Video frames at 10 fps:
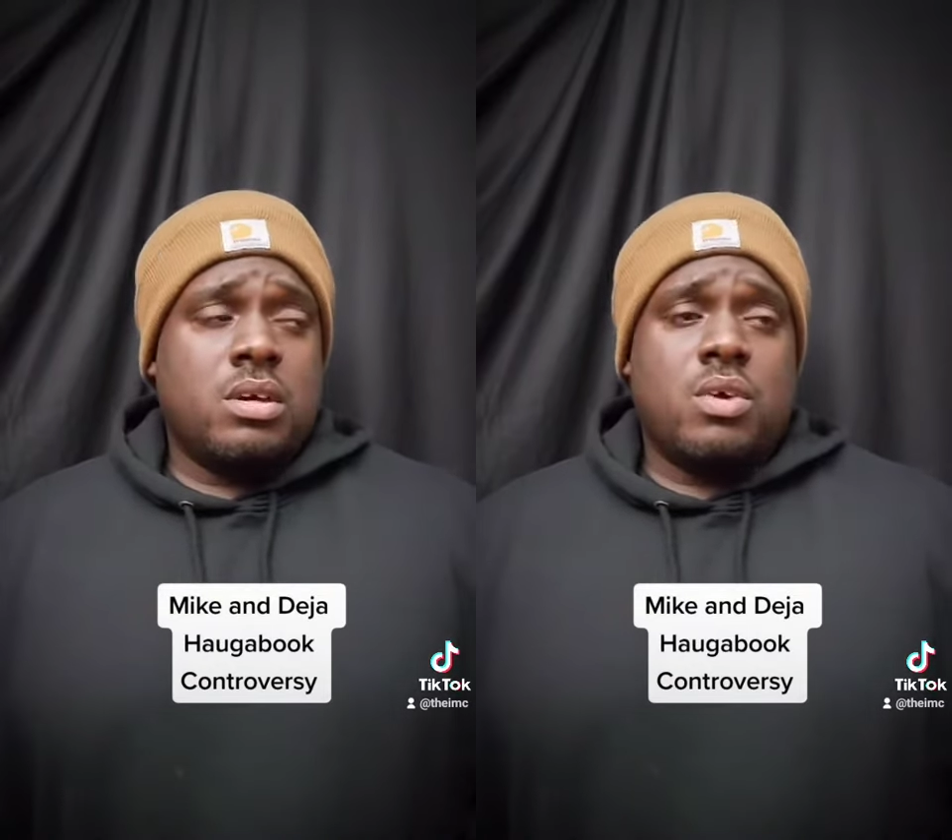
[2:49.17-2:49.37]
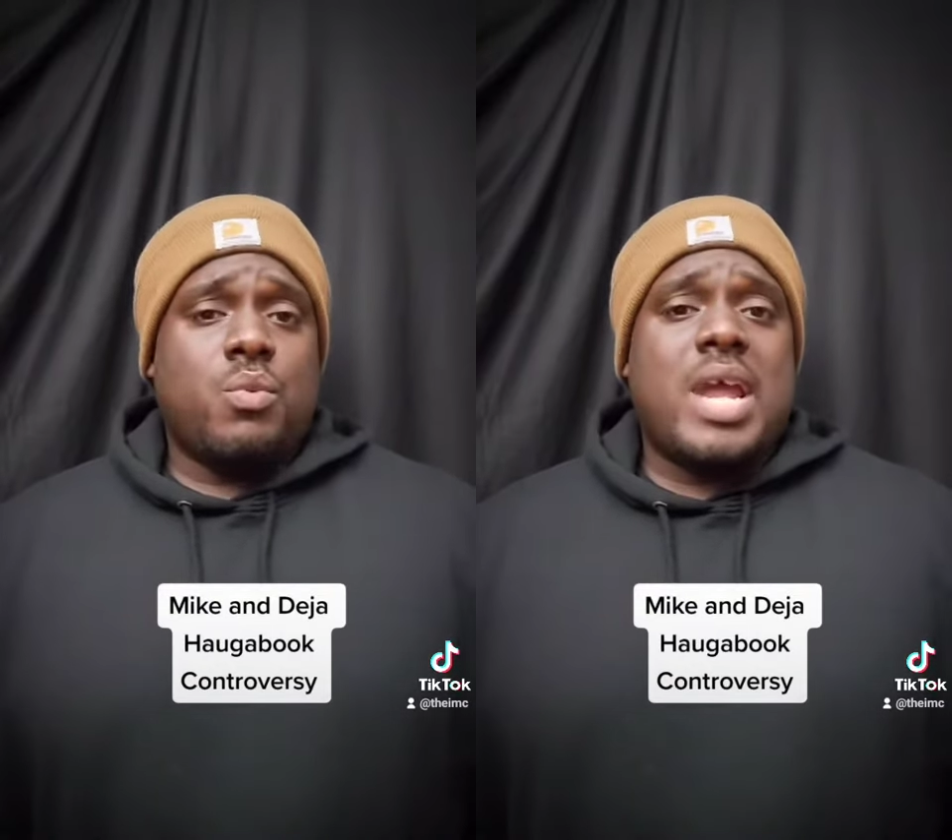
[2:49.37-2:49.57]

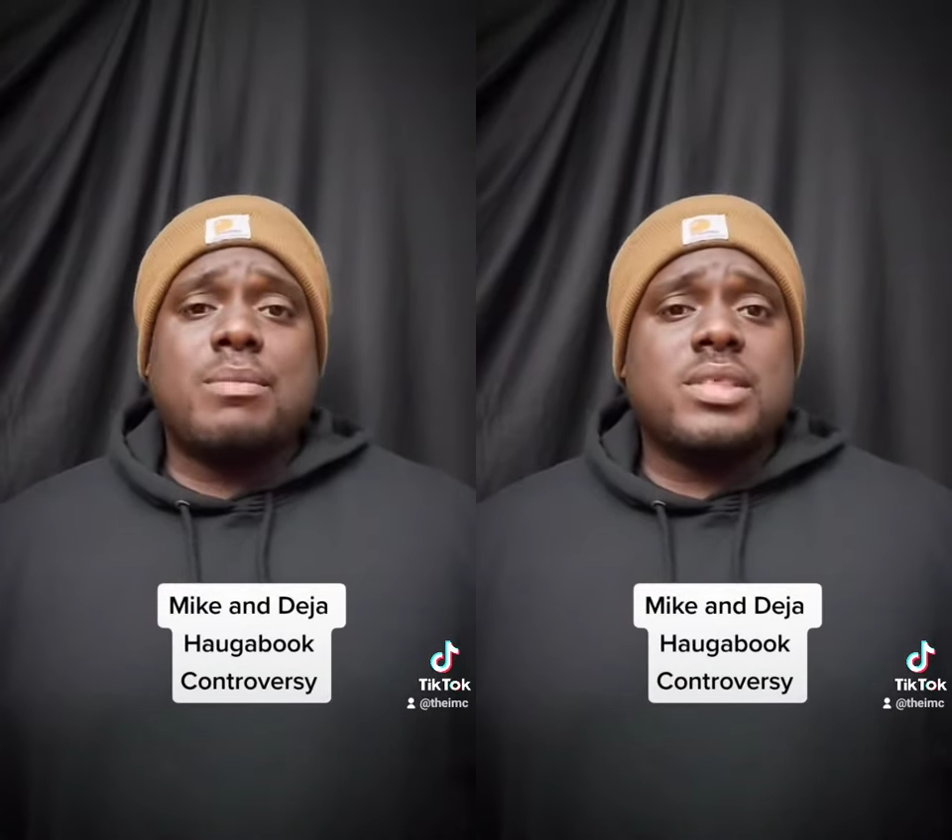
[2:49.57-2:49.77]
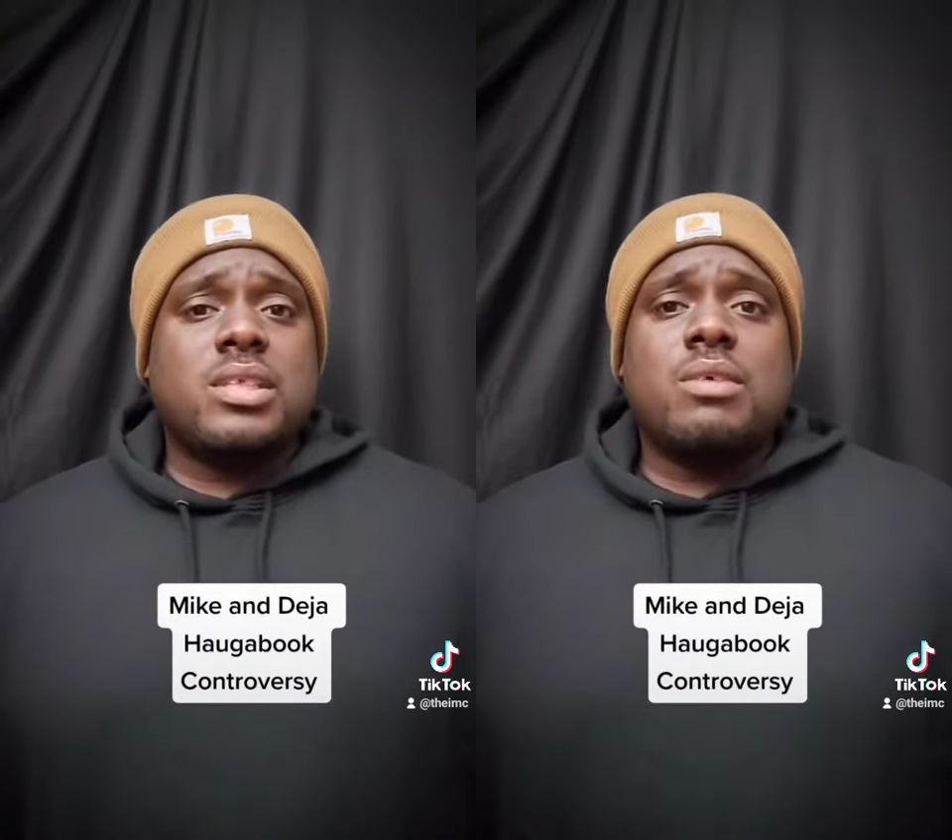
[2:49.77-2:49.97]
What
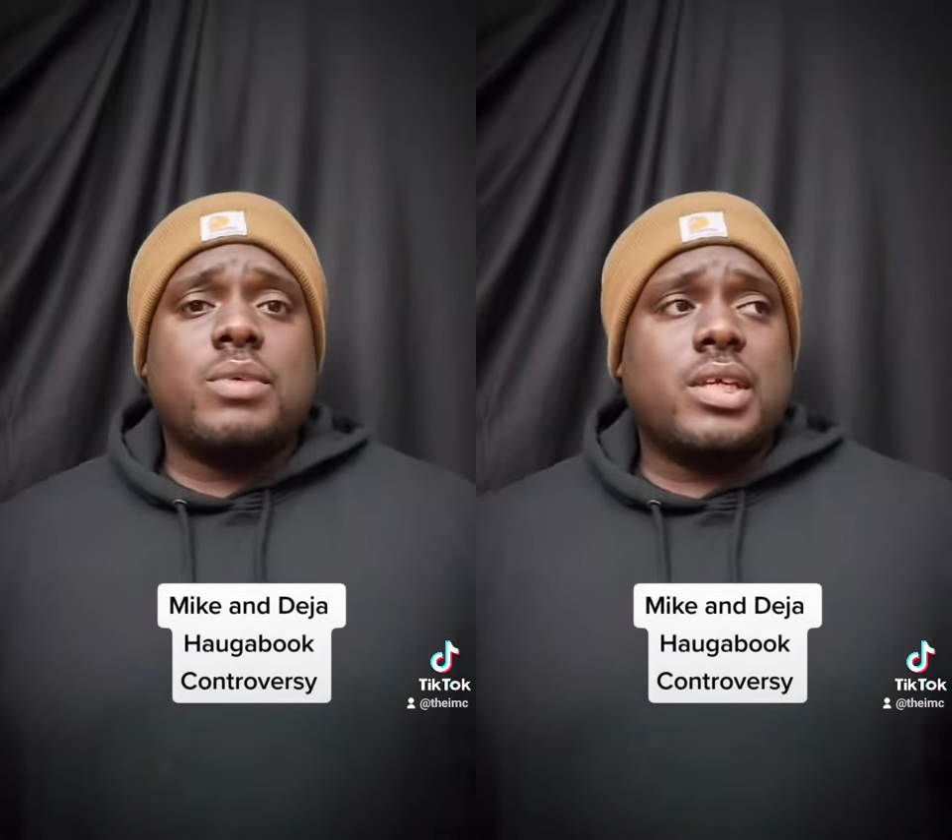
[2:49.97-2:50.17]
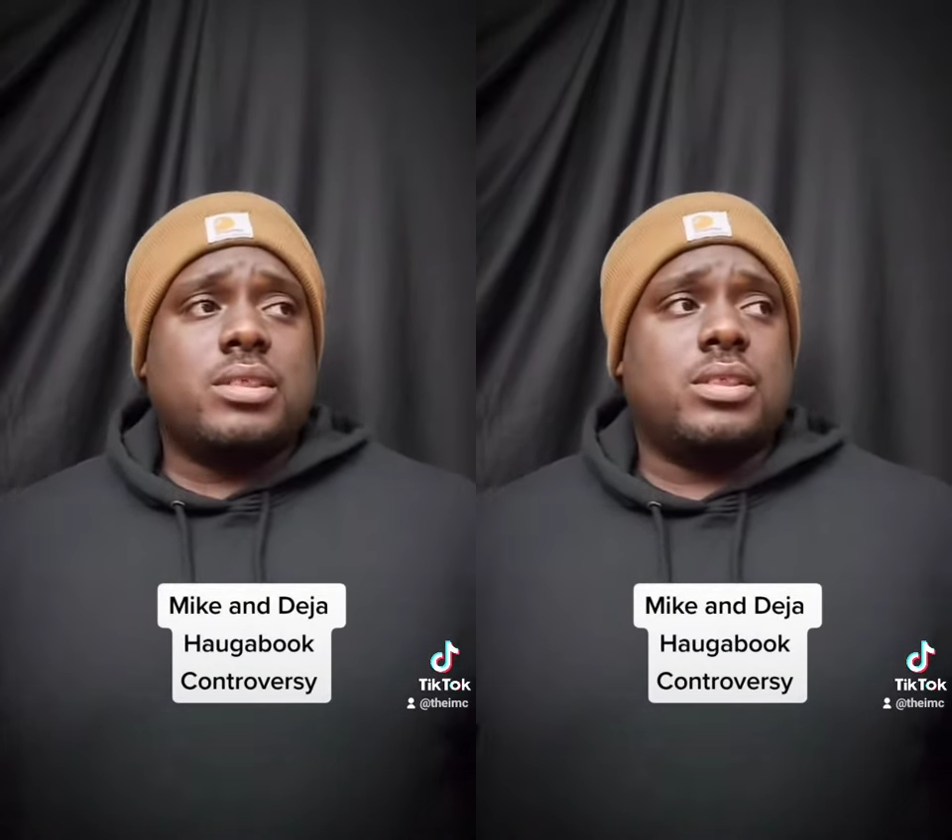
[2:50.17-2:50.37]
happened to their
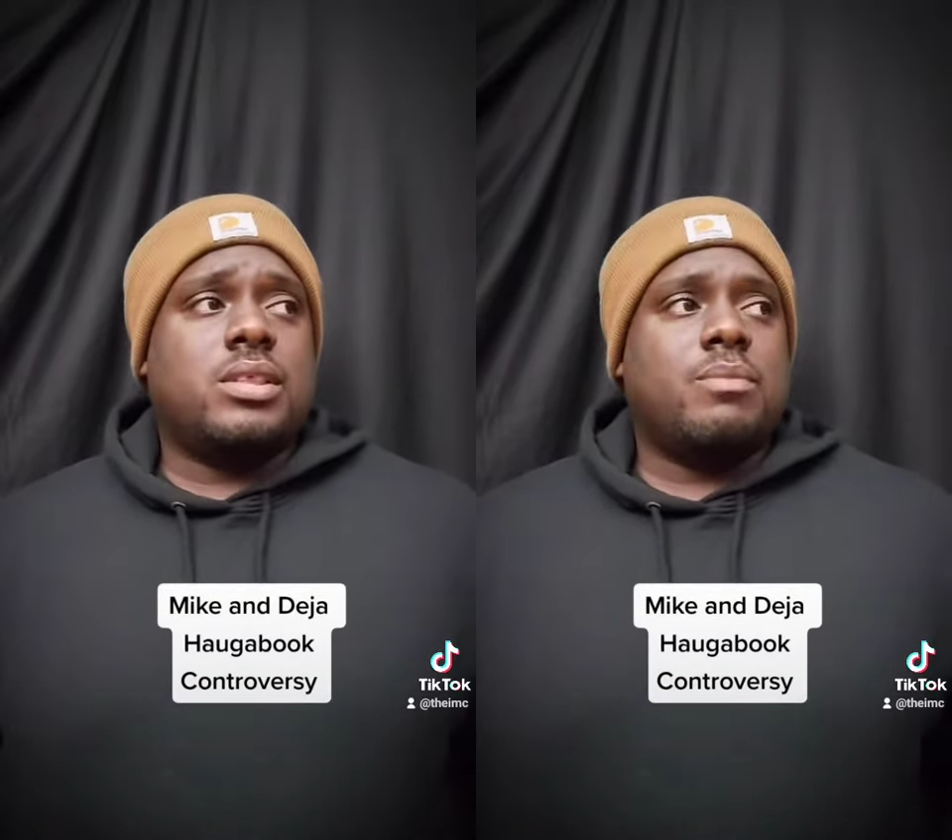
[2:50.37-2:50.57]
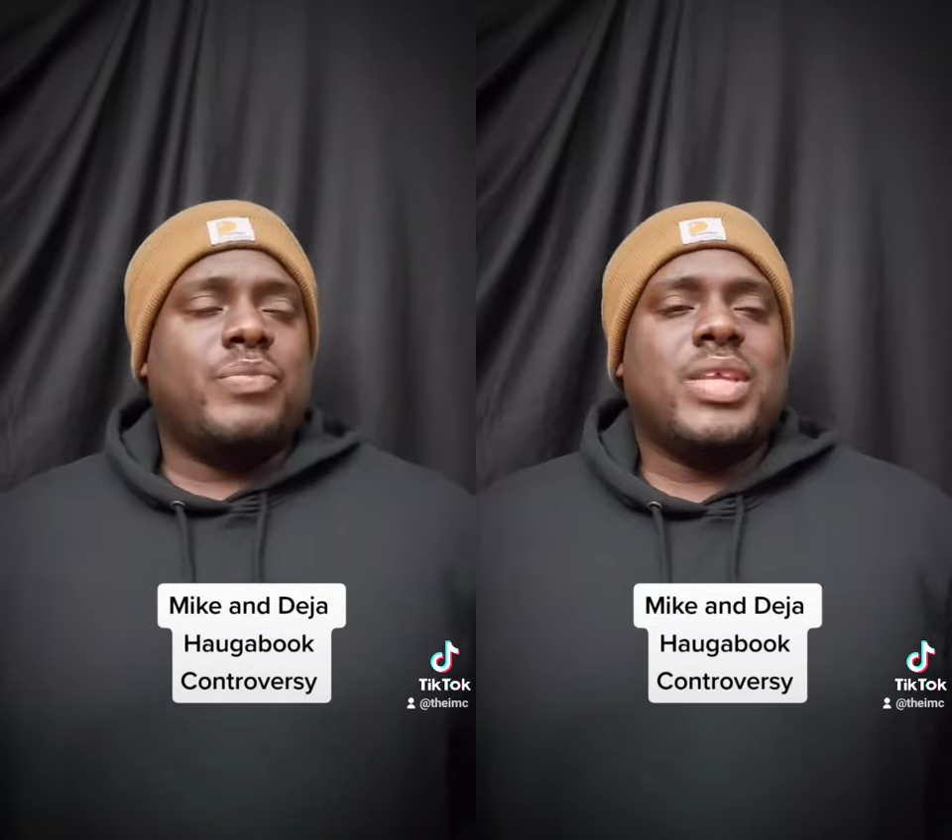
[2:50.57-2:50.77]

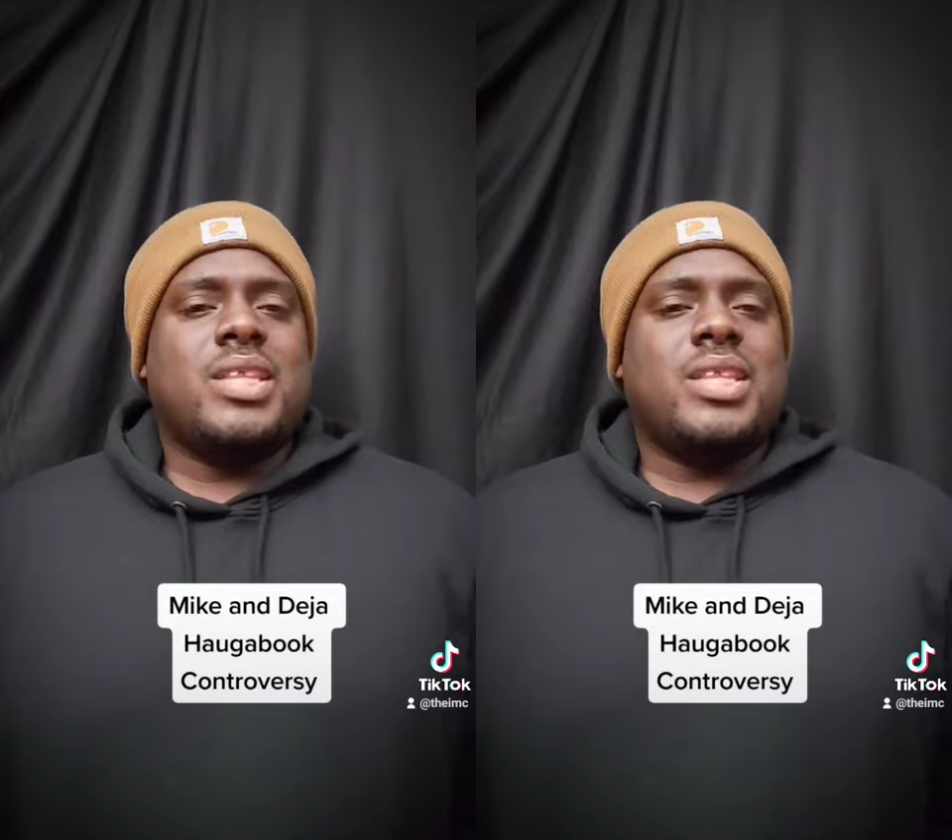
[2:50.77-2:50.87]
relationship?